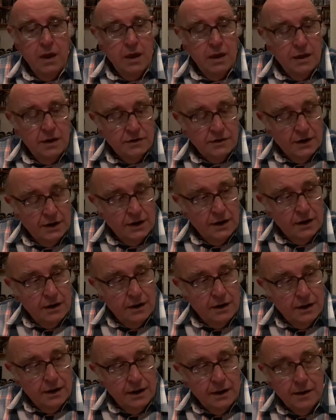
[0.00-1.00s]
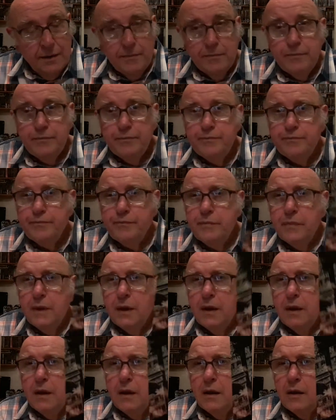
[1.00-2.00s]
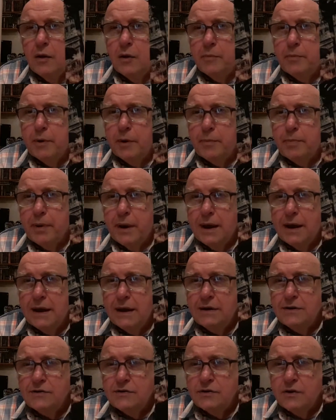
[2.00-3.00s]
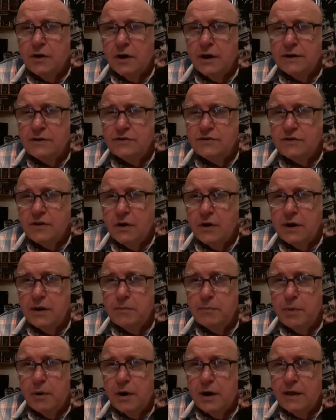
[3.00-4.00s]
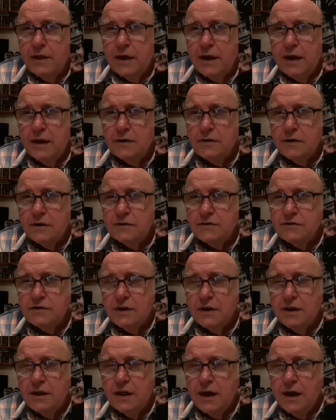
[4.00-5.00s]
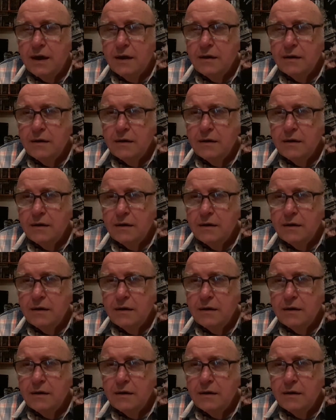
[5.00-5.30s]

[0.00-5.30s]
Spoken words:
There's a little book plate inside, signed by as you can see there,